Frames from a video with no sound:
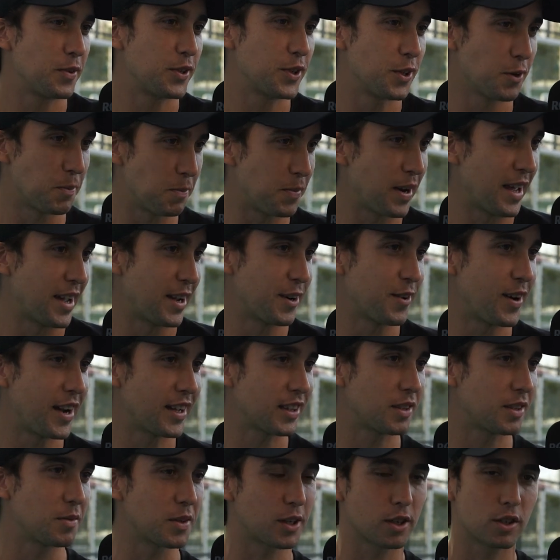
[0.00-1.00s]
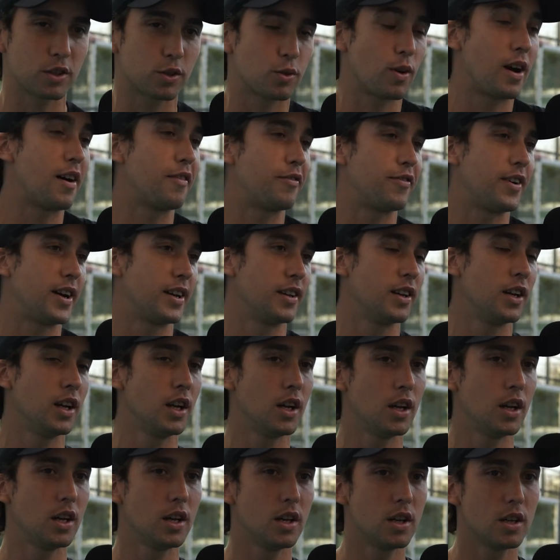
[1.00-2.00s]
should play, right? Sure, because sure. to have fun.
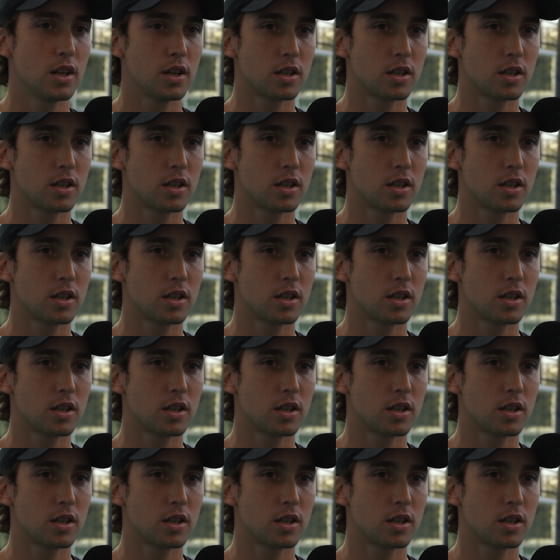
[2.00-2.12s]
Sure.